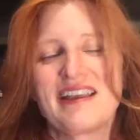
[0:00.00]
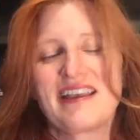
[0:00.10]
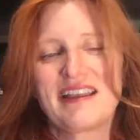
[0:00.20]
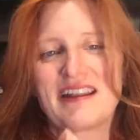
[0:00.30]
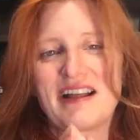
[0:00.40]

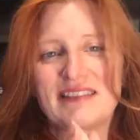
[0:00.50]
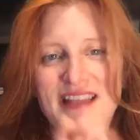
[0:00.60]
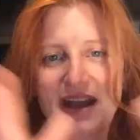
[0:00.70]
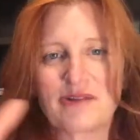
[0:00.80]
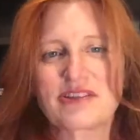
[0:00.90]
it
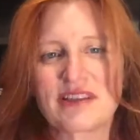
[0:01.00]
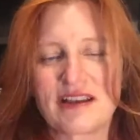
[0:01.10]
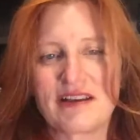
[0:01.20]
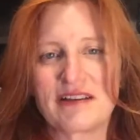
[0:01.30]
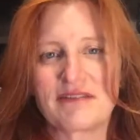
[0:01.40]
allows
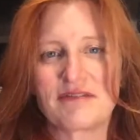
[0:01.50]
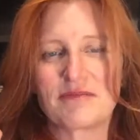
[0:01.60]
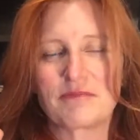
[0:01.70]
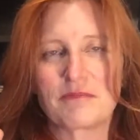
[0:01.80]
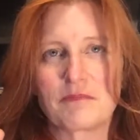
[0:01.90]
a
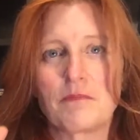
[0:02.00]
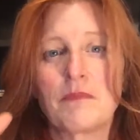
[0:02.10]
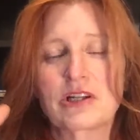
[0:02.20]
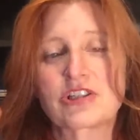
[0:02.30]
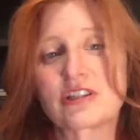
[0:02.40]

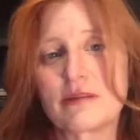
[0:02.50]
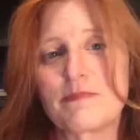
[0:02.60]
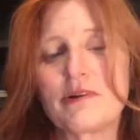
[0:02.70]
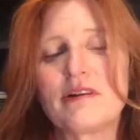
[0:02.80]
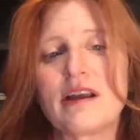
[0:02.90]
much
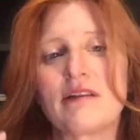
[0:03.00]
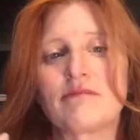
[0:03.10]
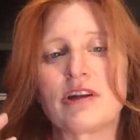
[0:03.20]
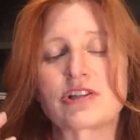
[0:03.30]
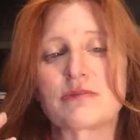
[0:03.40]
deeper and
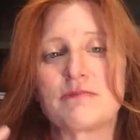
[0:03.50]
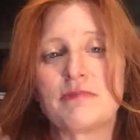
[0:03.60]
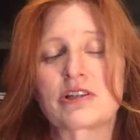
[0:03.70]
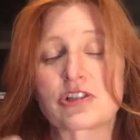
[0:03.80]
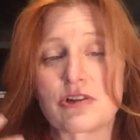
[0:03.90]

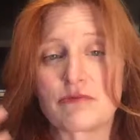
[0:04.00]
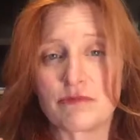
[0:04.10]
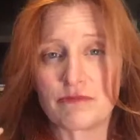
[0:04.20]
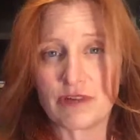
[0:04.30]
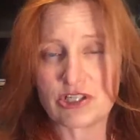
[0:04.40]
much
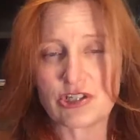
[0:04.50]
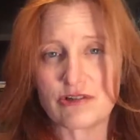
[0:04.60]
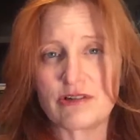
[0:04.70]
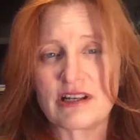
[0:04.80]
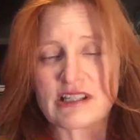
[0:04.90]

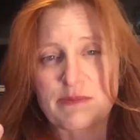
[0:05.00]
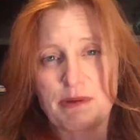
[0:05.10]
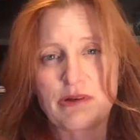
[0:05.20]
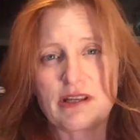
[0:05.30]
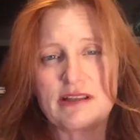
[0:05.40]
richer
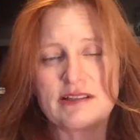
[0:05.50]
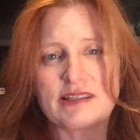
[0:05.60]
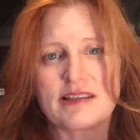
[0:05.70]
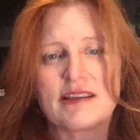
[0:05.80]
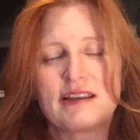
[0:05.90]

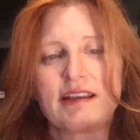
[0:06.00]
experience